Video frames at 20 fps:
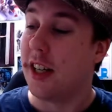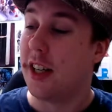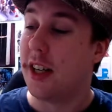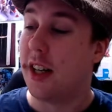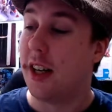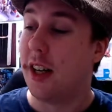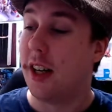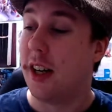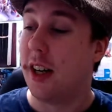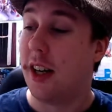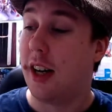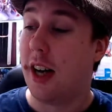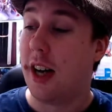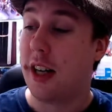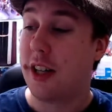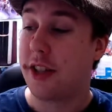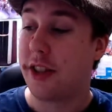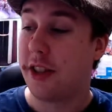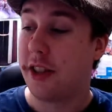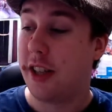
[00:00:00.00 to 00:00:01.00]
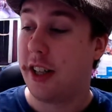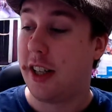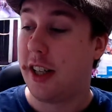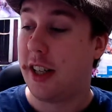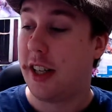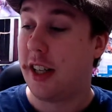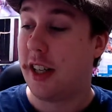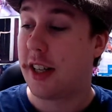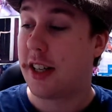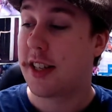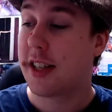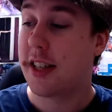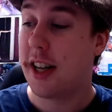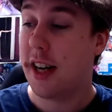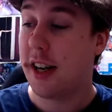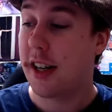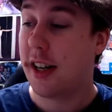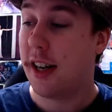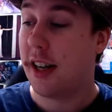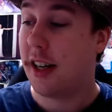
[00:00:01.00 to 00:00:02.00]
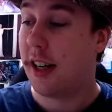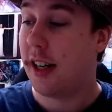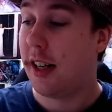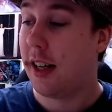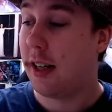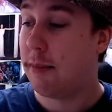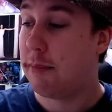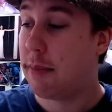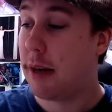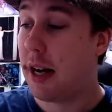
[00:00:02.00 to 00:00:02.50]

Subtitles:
Azure Saga